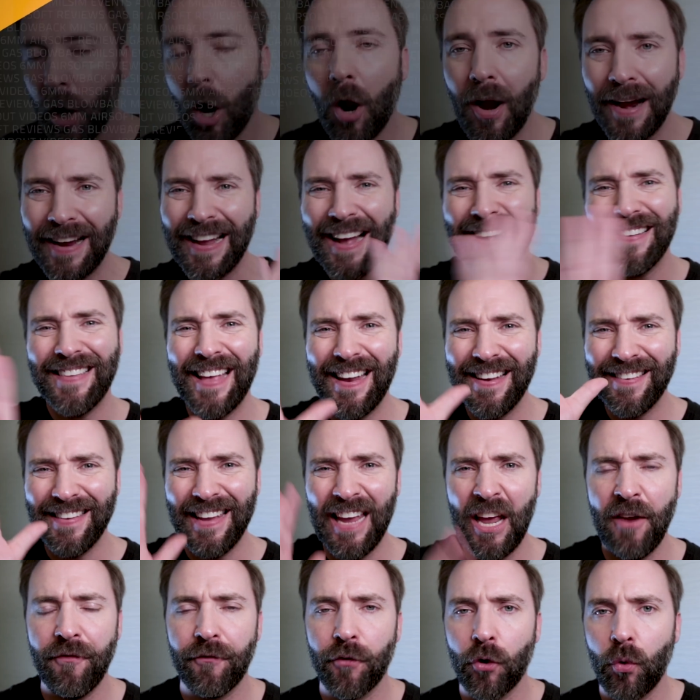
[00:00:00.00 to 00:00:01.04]
All right, guys, that is
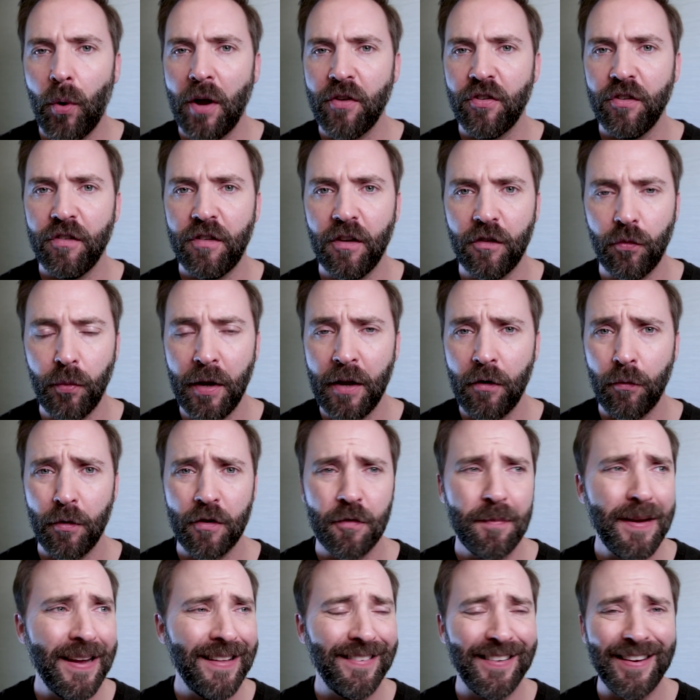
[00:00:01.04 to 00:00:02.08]
it for questions this week,
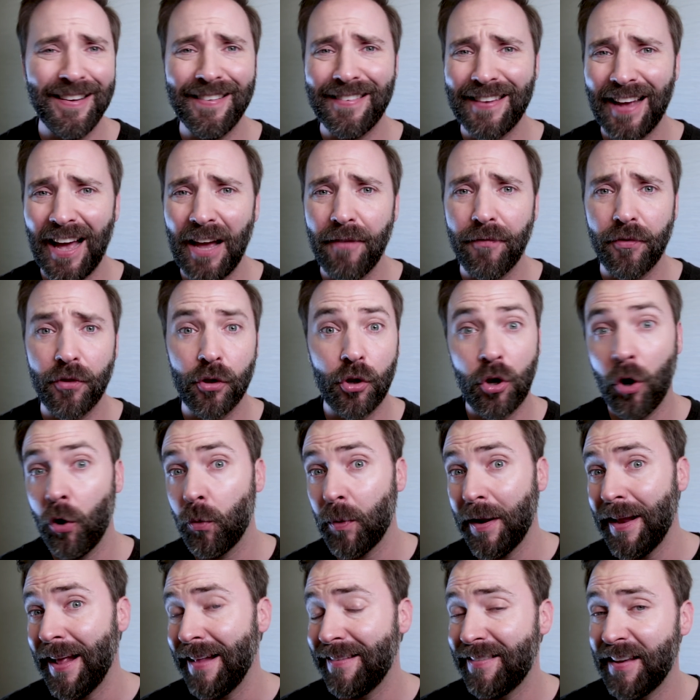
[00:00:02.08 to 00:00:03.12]
which means it is time for the Code
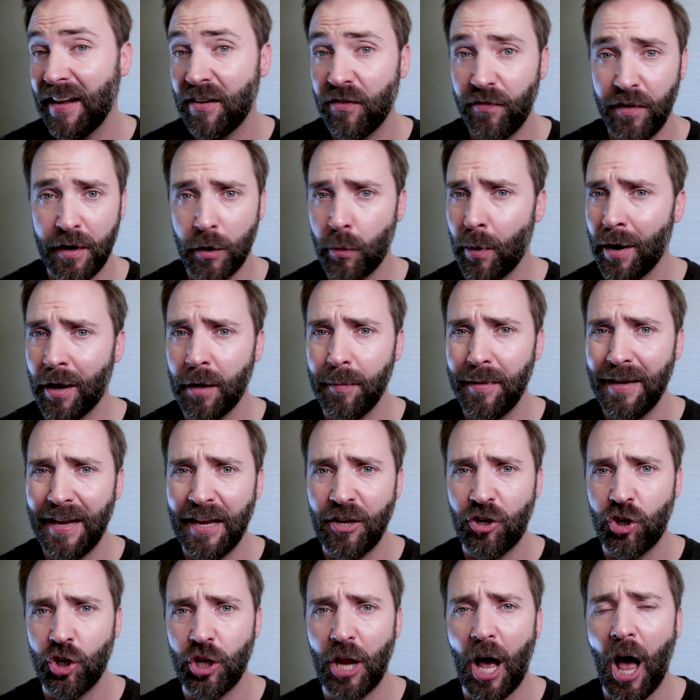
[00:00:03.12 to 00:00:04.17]
Red Headsets video
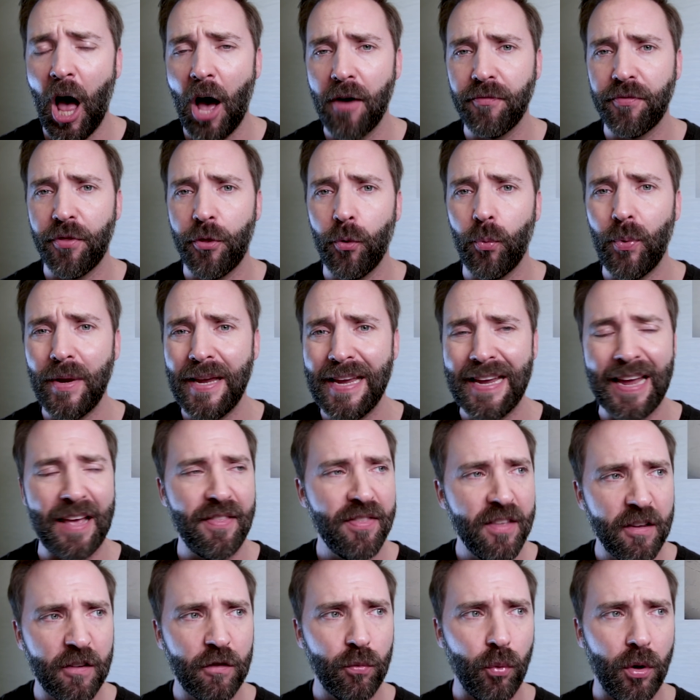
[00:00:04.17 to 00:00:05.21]
recommendation of the week.
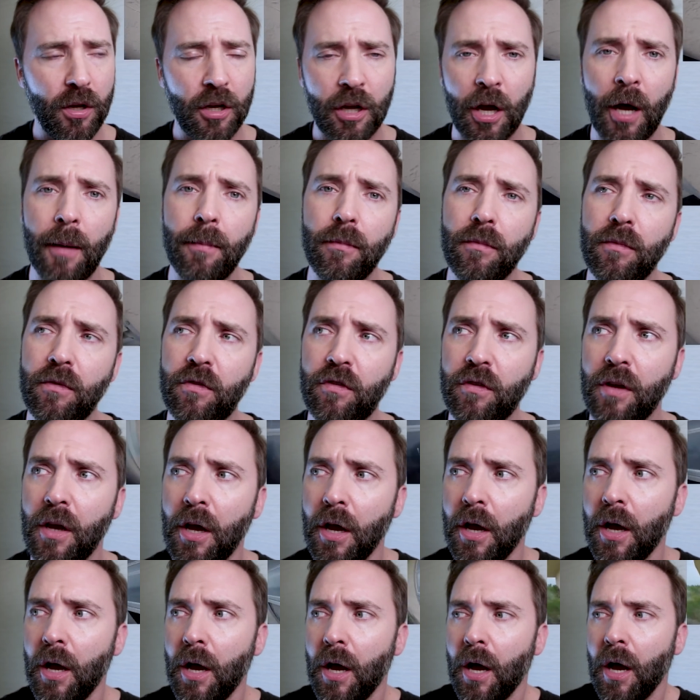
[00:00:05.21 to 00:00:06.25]
And this one comes
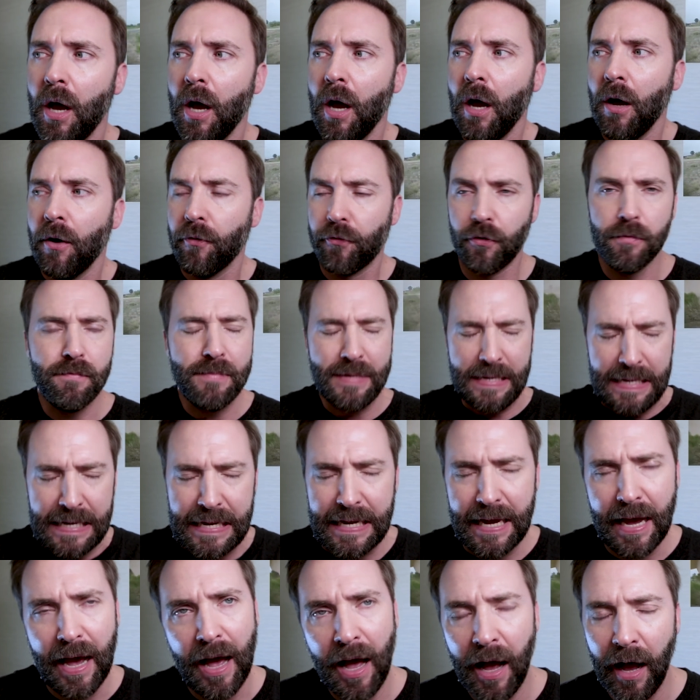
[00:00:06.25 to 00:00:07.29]
from
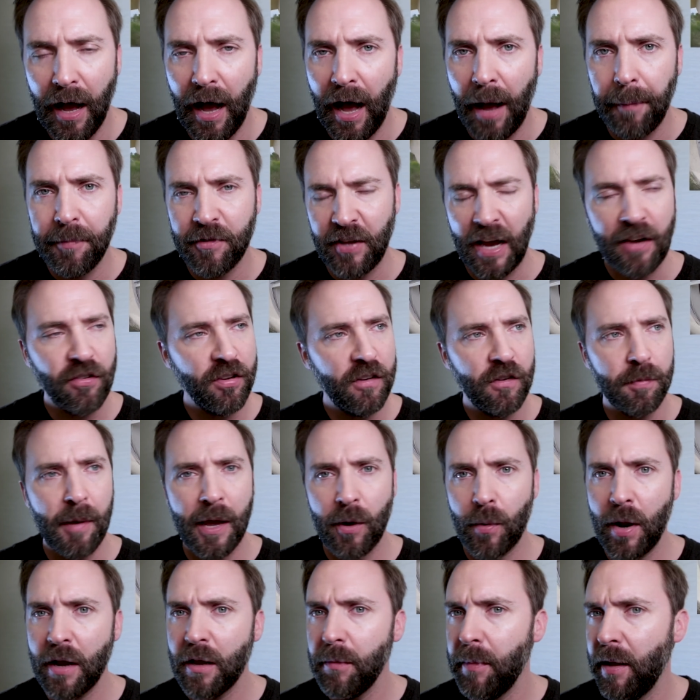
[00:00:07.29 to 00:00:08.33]
me. It's actually somebody
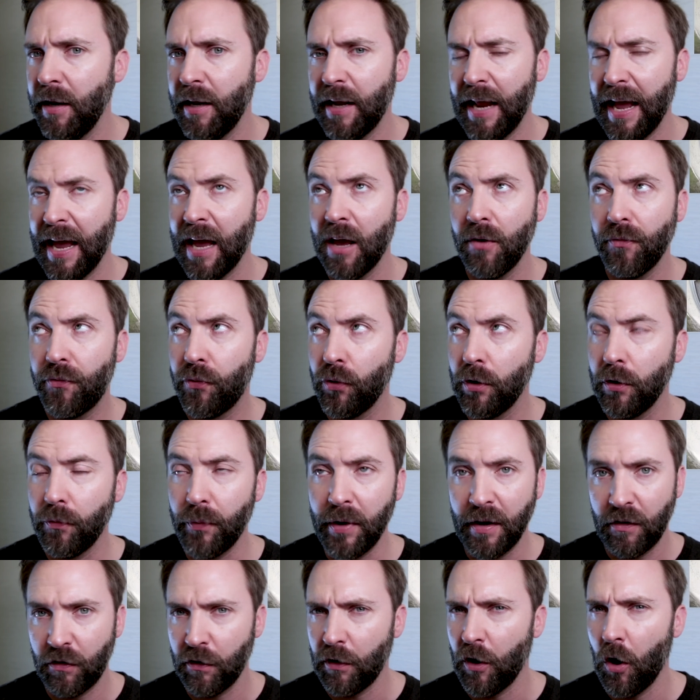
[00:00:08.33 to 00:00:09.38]
I recommended a handful of
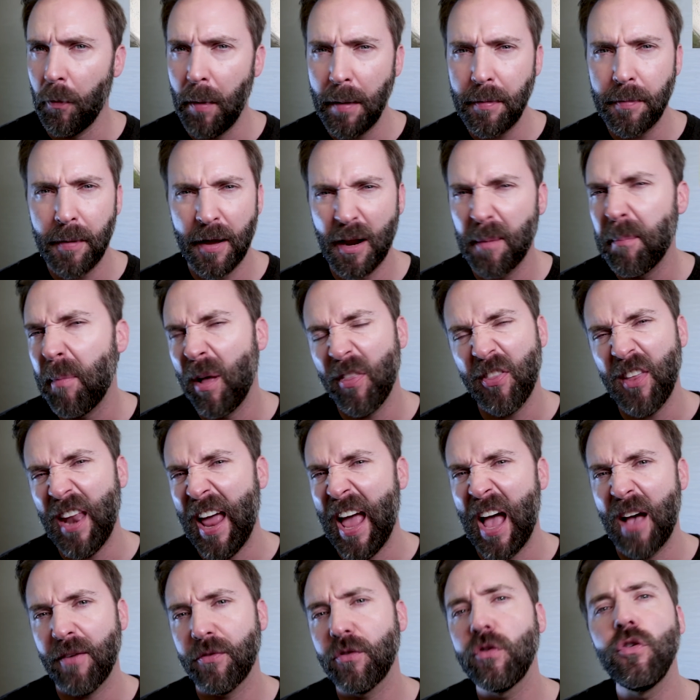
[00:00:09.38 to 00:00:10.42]
weeks ago, maybe about a month and a
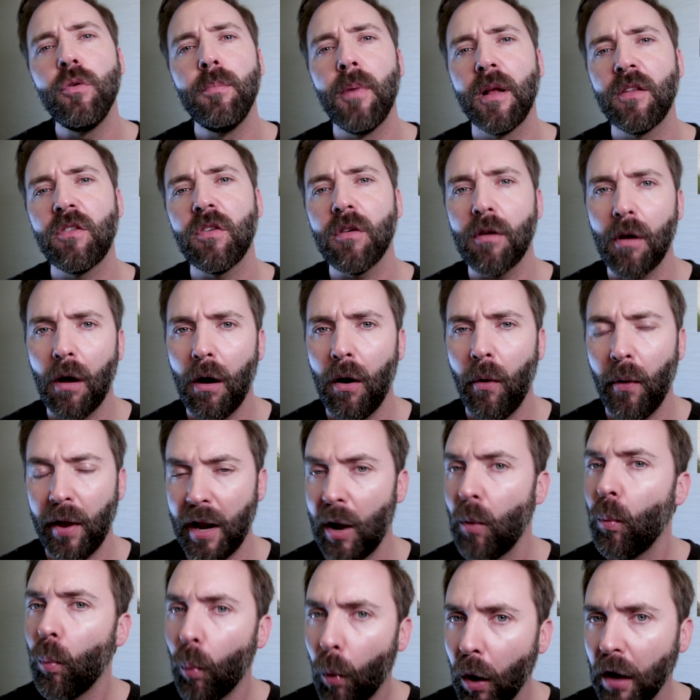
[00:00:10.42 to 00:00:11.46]
half, 2 months ago. And
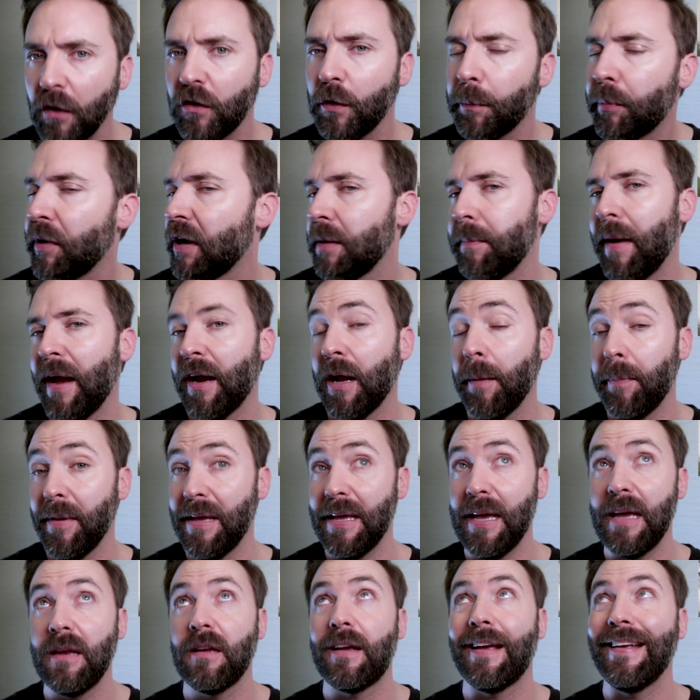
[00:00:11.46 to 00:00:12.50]
I want to bring him back up
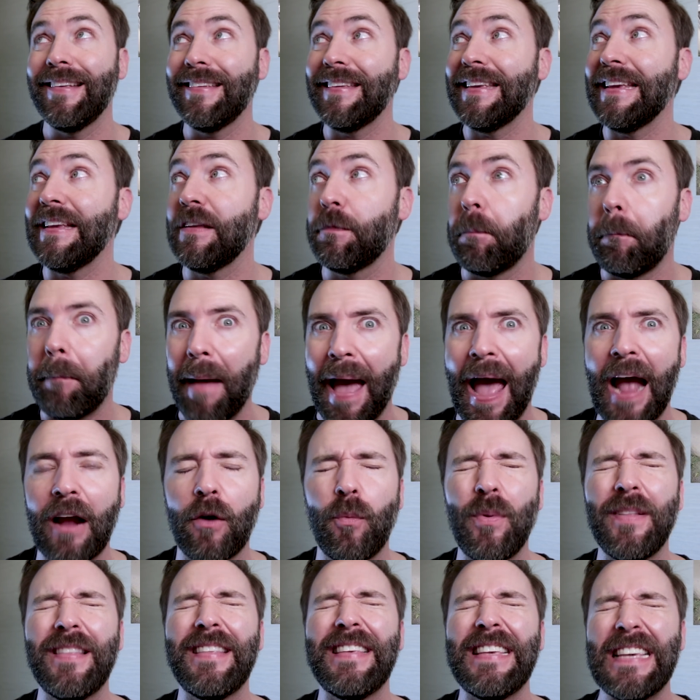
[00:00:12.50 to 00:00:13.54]
again because he's
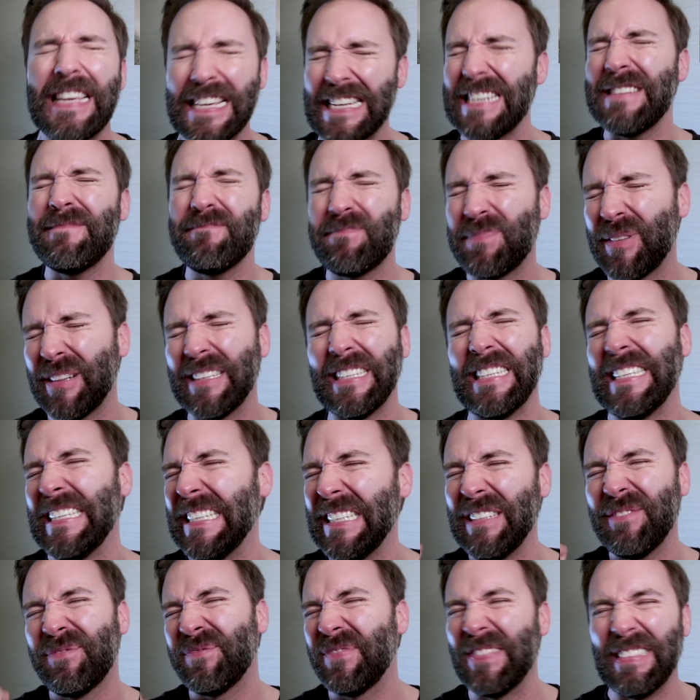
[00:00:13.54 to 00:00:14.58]
back with
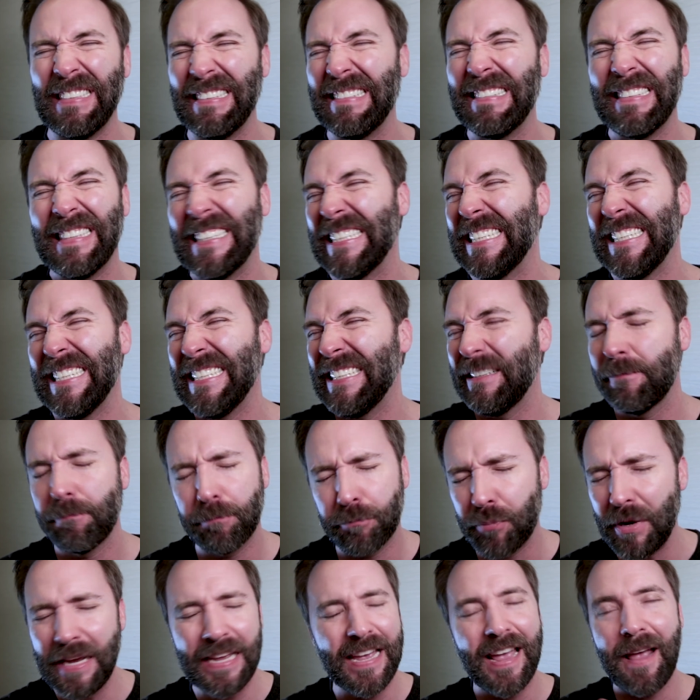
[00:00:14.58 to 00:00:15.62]
gameplay, finally
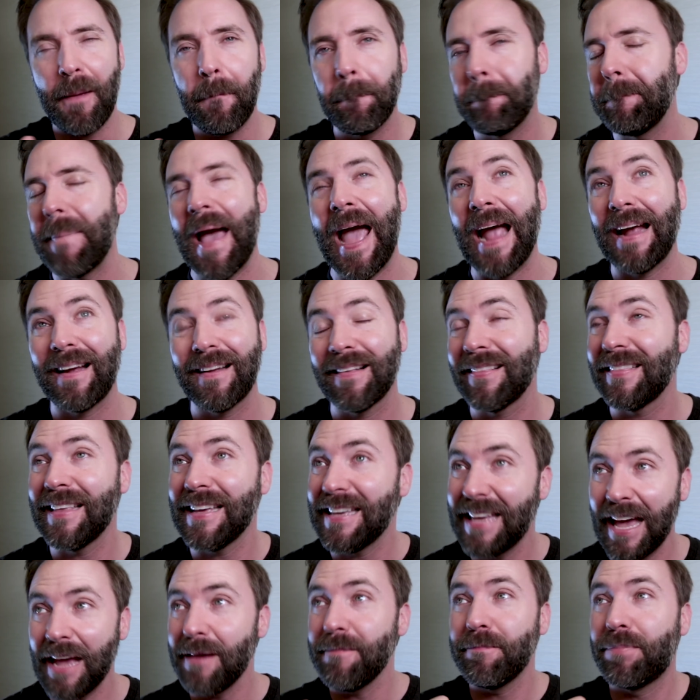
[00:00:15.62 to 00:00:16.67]
bringing back the
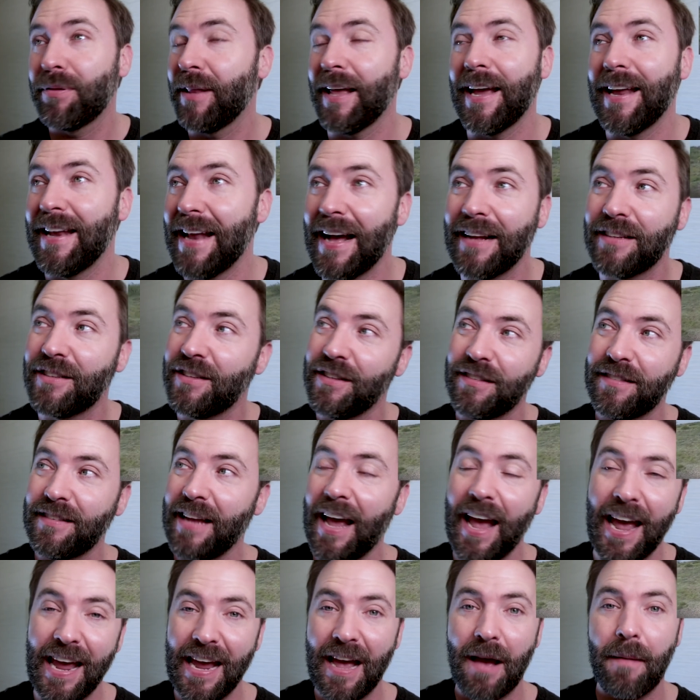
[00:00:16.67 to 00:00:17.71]
gameplay, not just the,
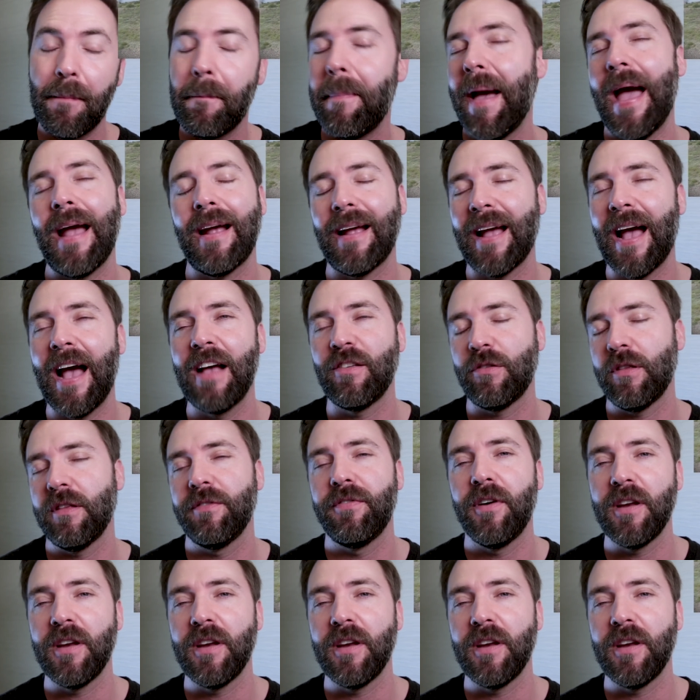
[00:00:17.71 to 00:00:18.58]
hey, I'm back, guys, with a